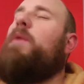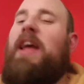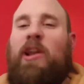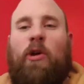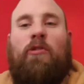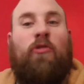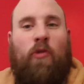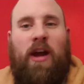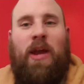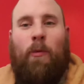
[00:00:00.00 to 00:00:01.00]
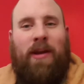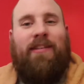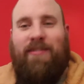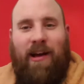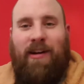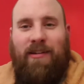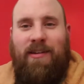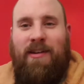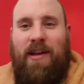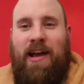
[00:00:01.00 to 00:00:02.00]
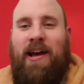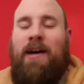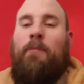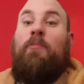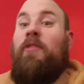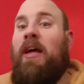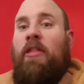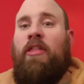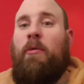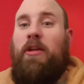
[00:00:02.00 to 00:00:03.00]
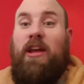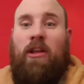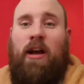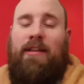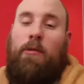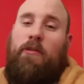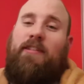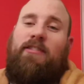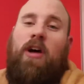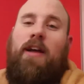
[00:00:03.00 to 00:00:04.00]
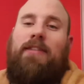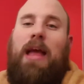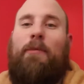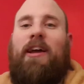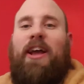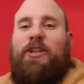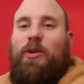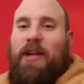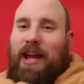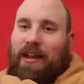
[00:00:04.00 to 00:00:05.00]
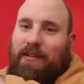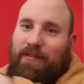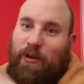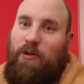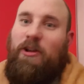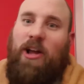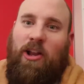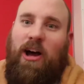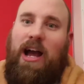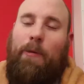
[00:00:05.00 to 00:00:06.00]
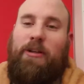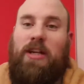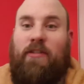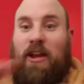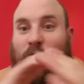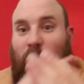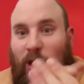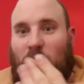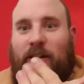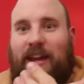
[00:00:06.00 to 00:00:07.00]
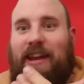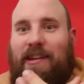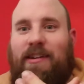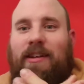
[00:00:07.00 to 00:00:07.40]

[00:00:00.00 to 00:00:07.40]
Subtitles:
looks great when it's done. The other thing when you get lightsaber versus lightsaber is you can collide with each other and you'll lock in.